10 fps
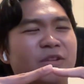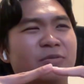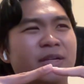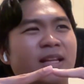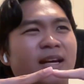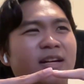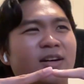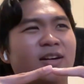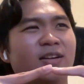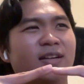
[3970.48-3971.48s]

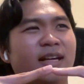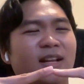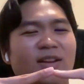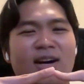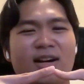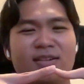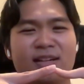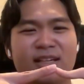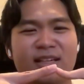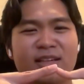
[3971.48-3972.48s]
like a
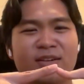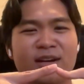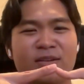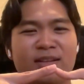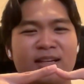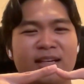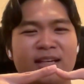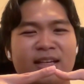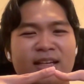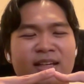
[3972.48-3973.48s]
lottery. I don't
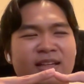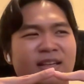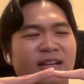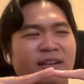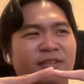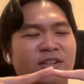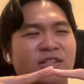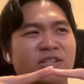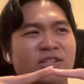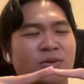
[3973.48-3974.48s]
like if there
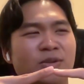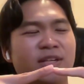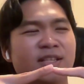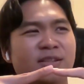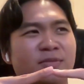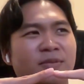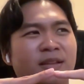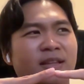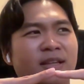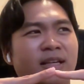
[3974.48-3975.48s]
is a choice
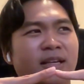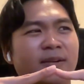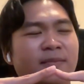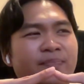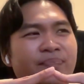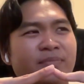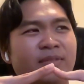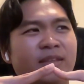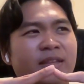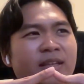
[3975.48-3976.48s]
with like
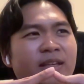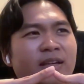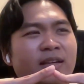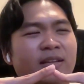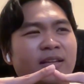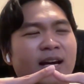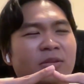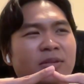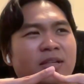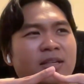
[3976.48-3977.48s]
the
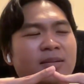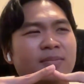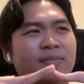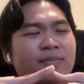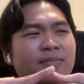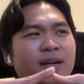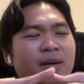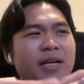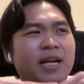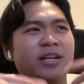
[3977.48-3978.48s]
outcome.
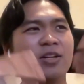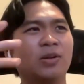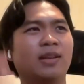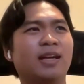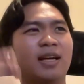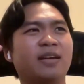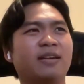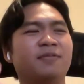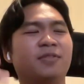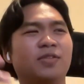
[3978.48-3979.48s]
I mean, I know luck
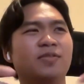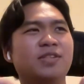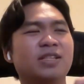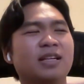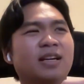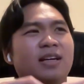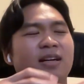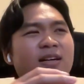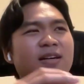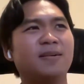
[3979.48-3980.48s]
involves
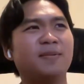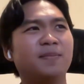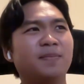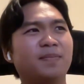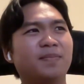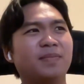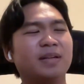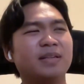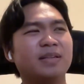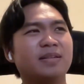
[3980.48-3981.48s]

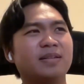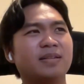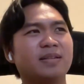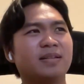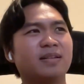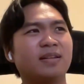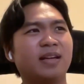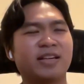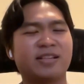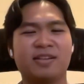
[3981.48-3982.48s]

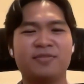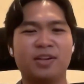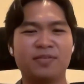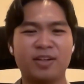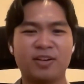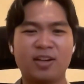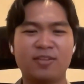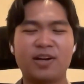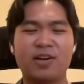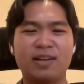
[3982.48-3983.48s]
luck is involved in a
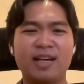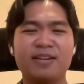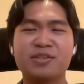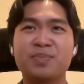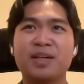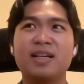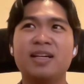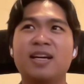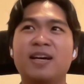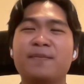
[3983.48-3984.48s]
lot of our lives, but
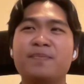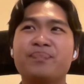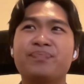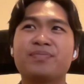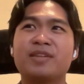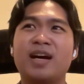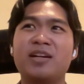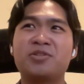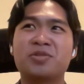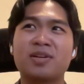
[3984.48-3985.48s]

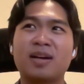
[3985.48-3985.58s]
I